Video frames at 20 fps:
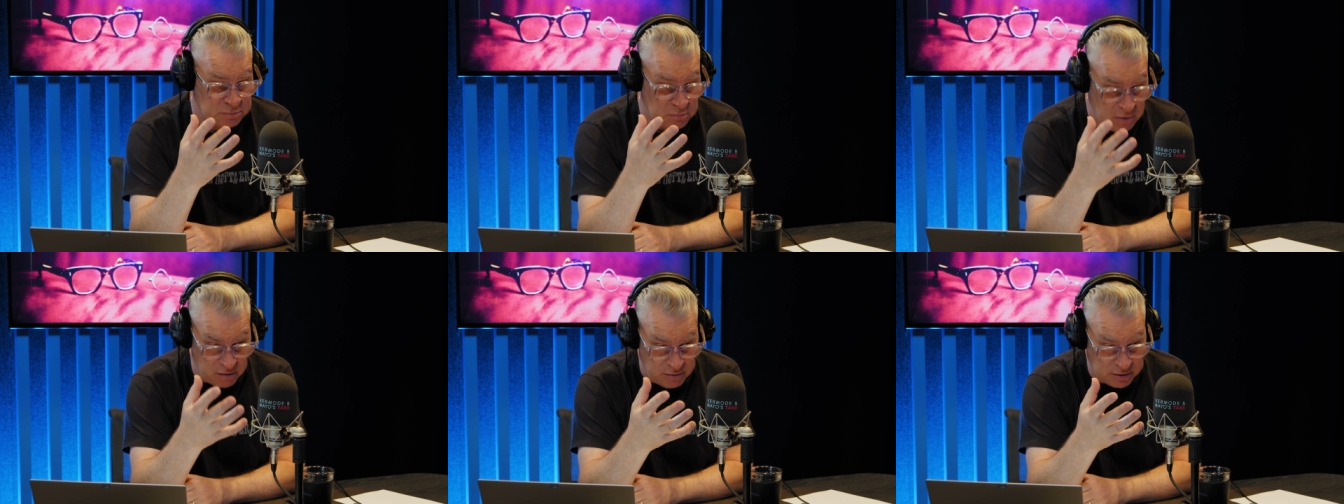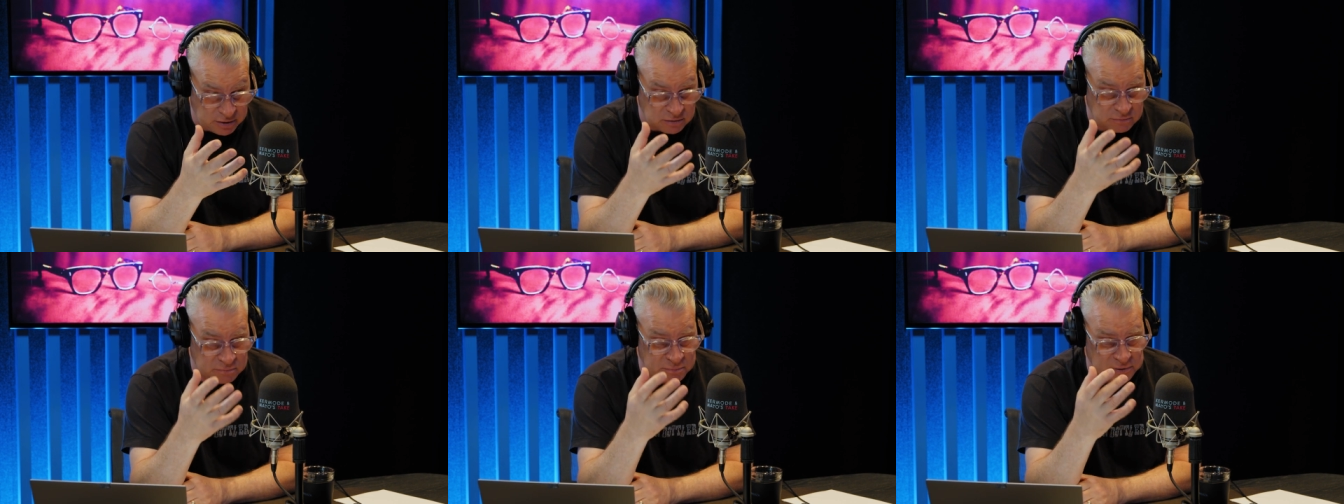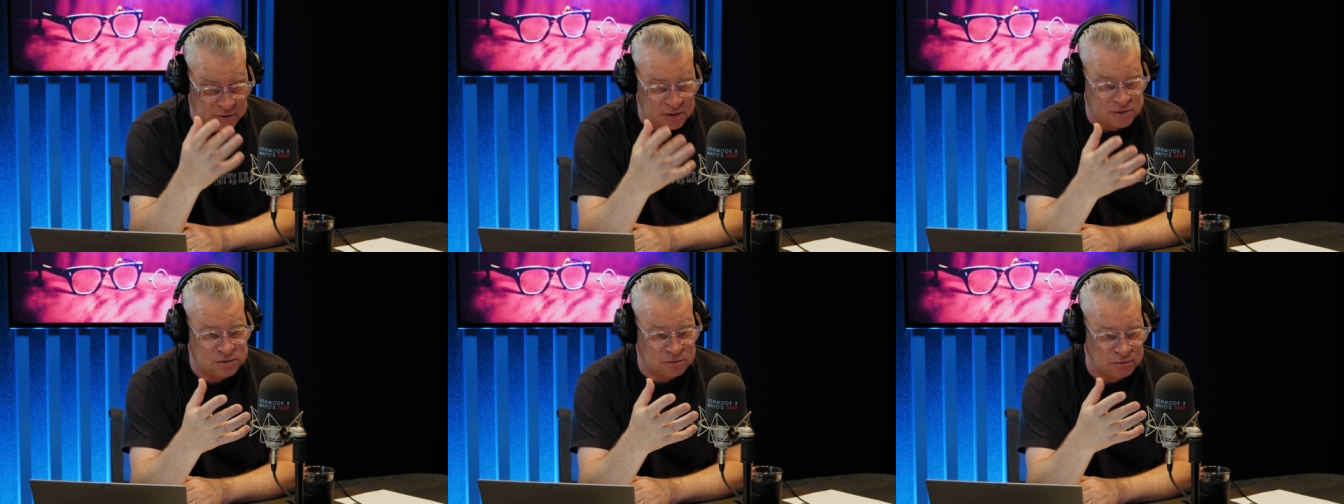American
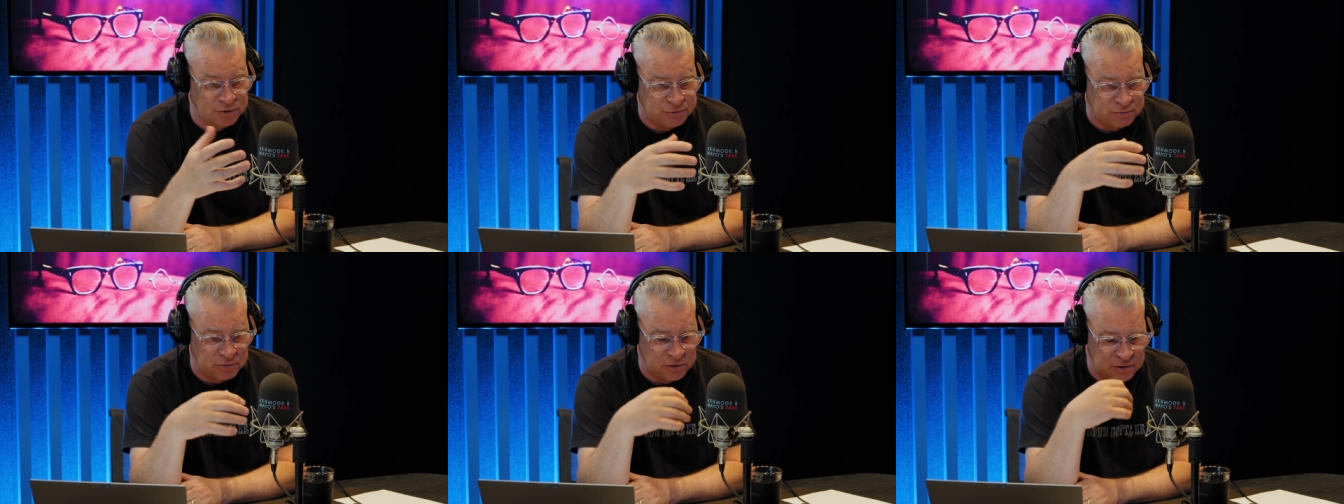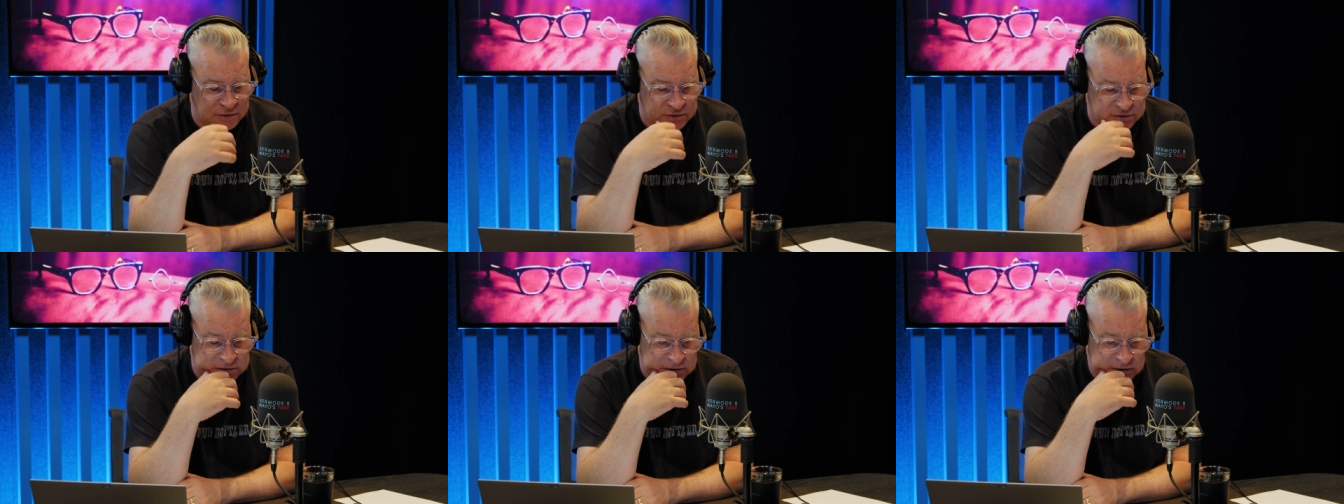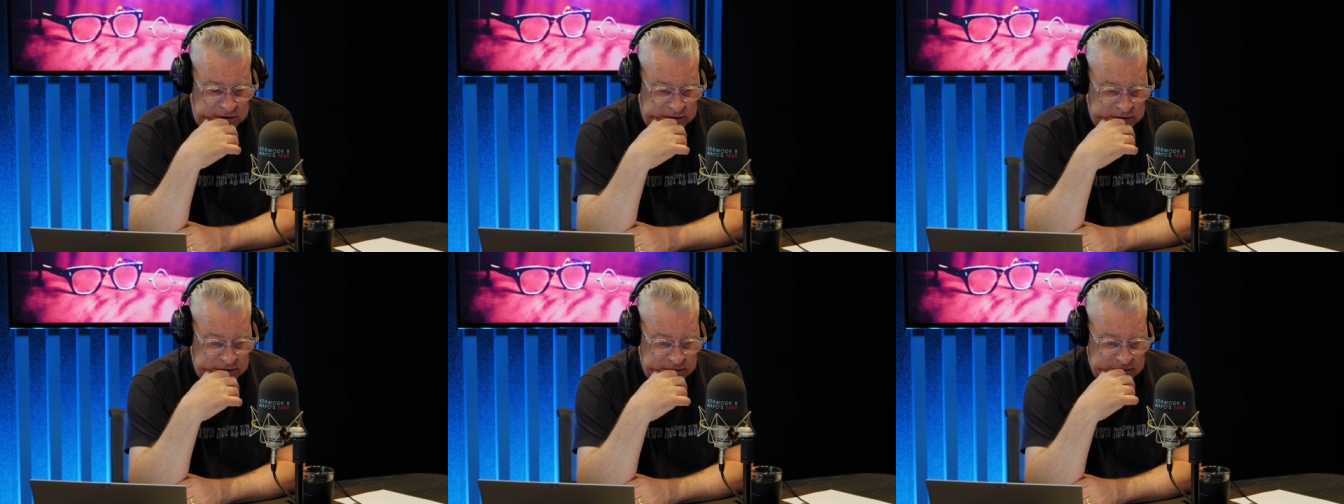political thrillers,
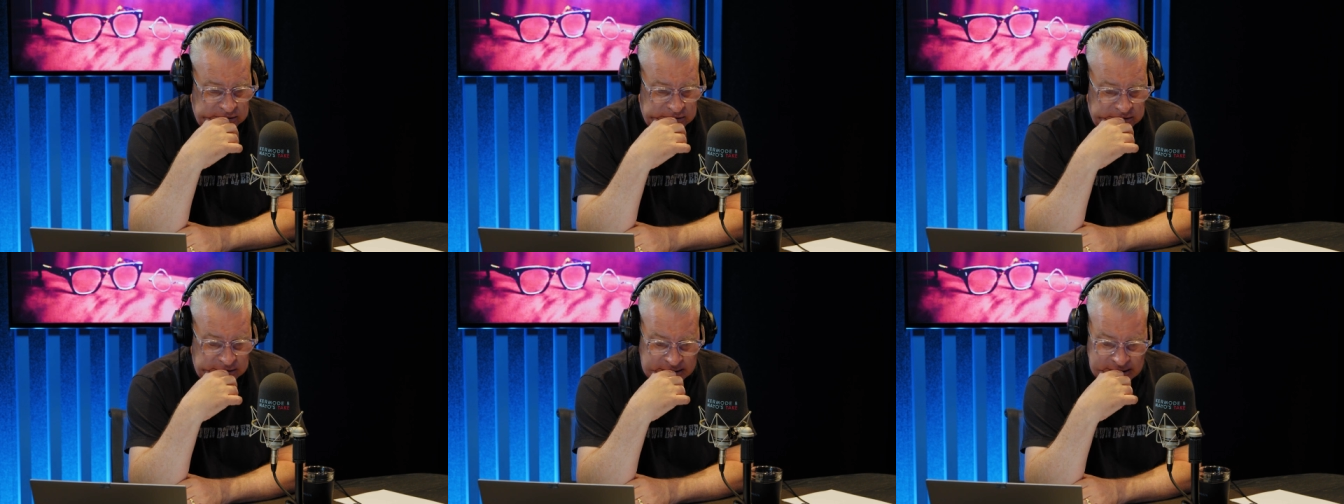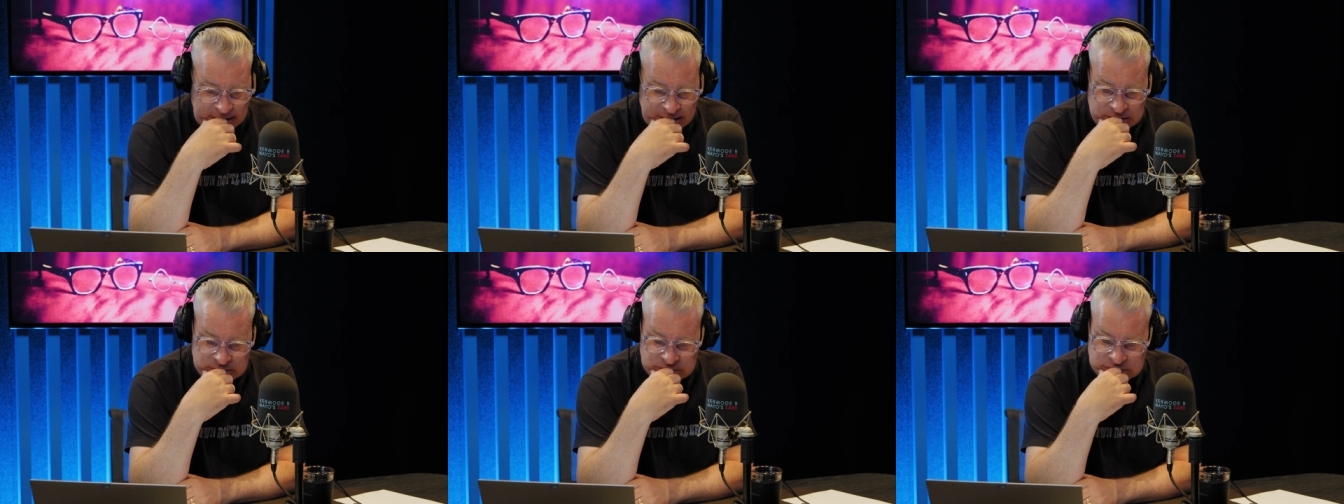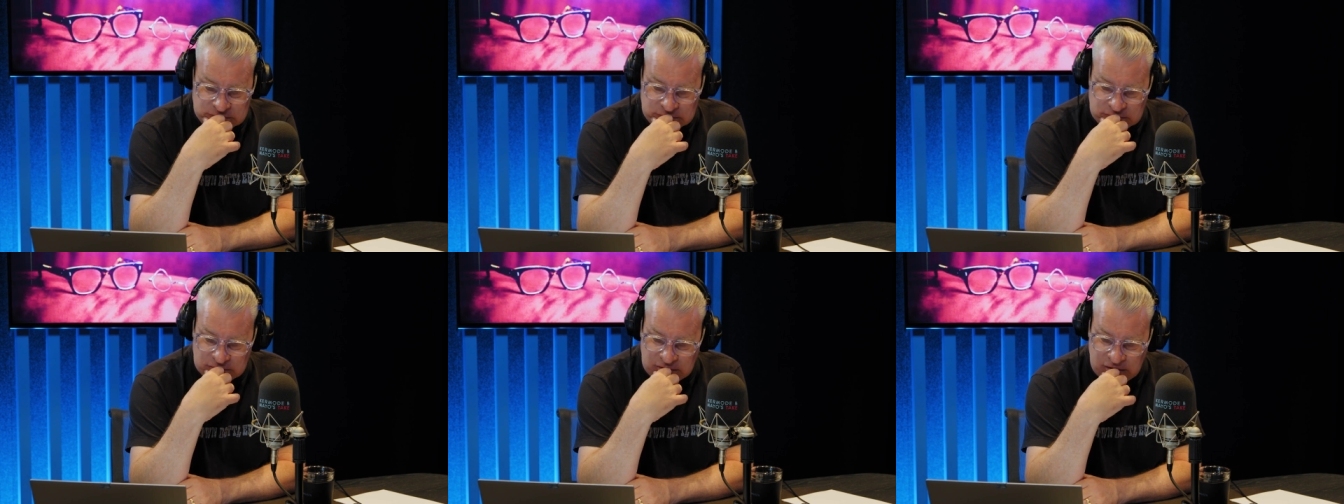
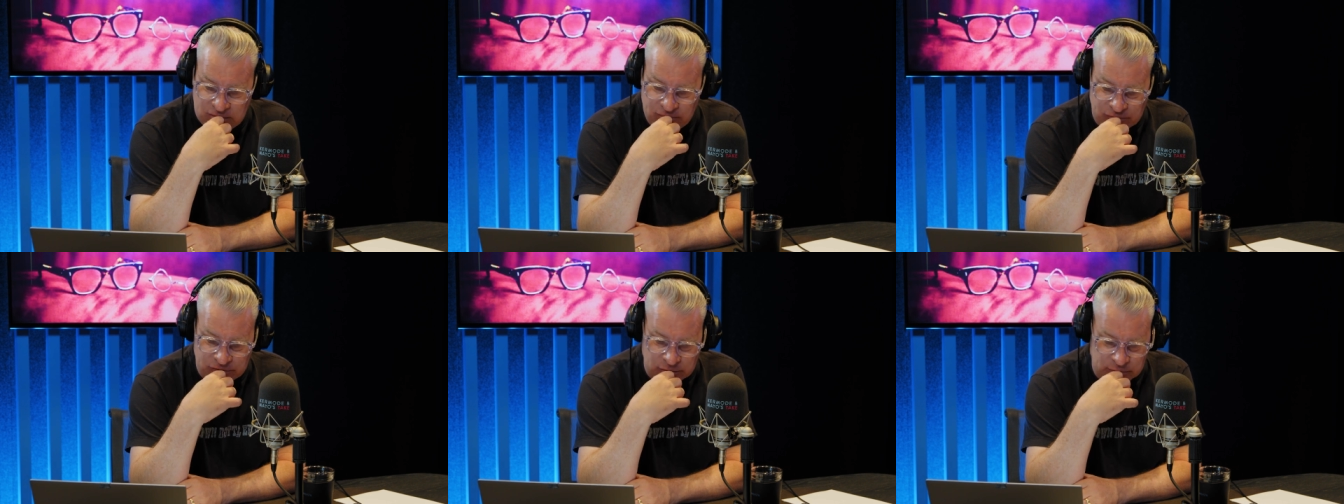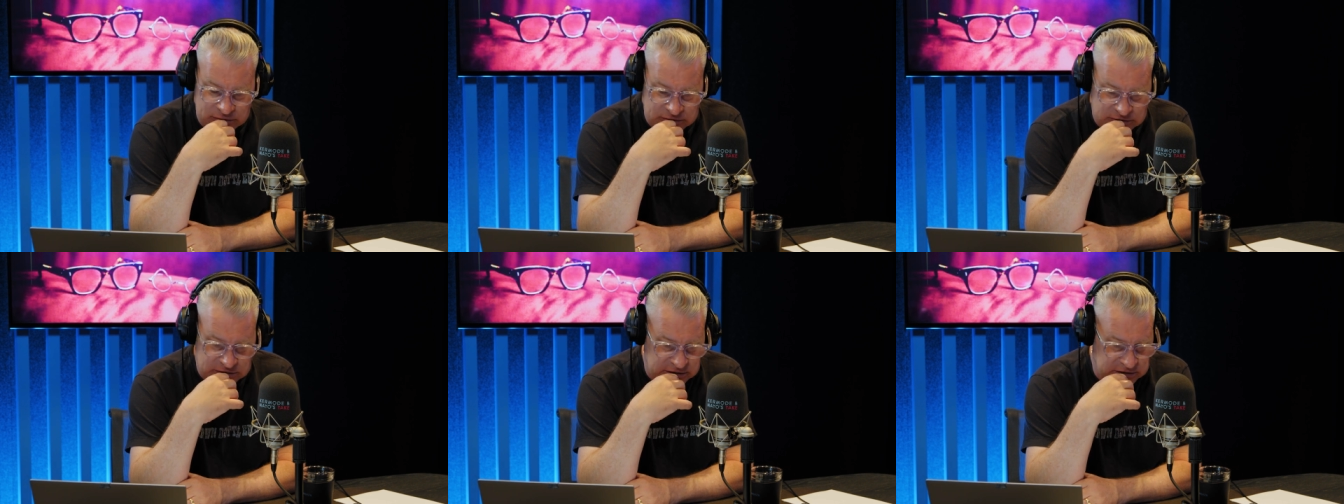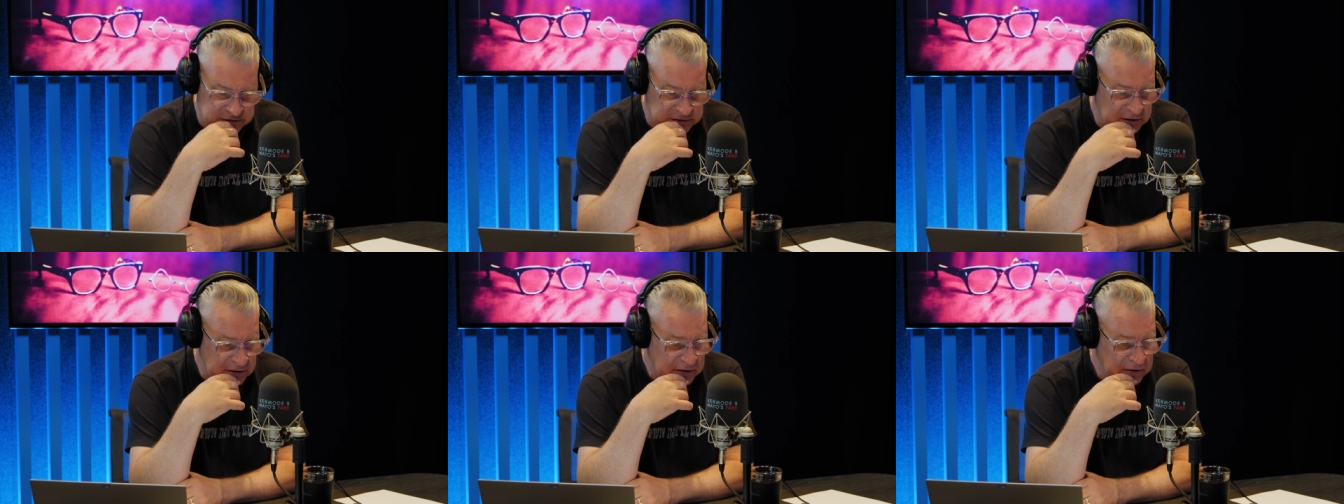as
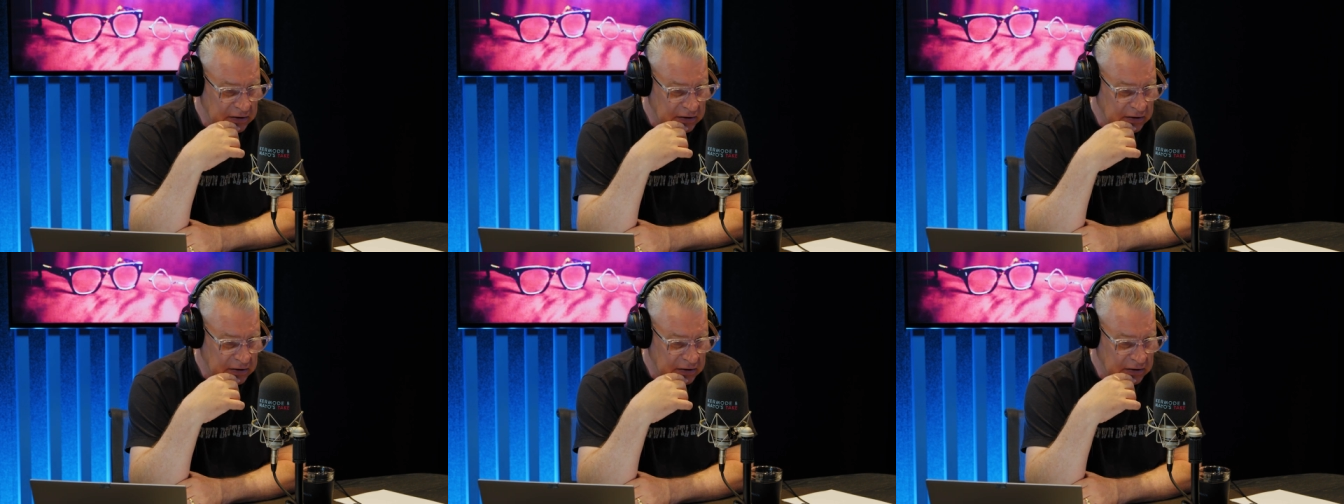influences.